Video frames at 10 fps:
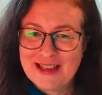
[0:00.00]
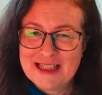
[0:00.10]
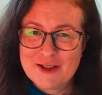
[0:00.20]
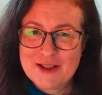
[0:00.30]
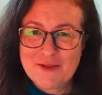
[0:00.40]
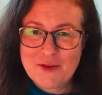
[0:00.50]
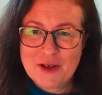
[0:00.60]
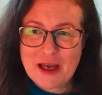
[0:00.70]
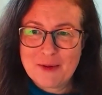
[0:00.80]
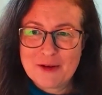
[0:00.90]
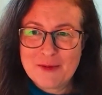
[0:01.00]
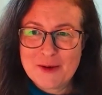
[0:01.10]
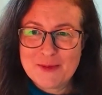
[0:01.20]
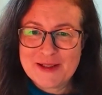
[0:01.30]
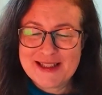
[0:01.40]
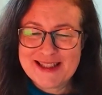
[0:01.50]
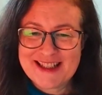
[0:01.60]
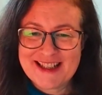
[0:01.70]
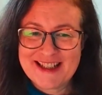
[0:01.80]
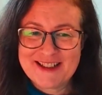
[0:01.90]
I'll just give you a couple of moments
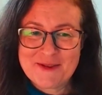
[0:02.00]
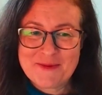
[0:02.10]
to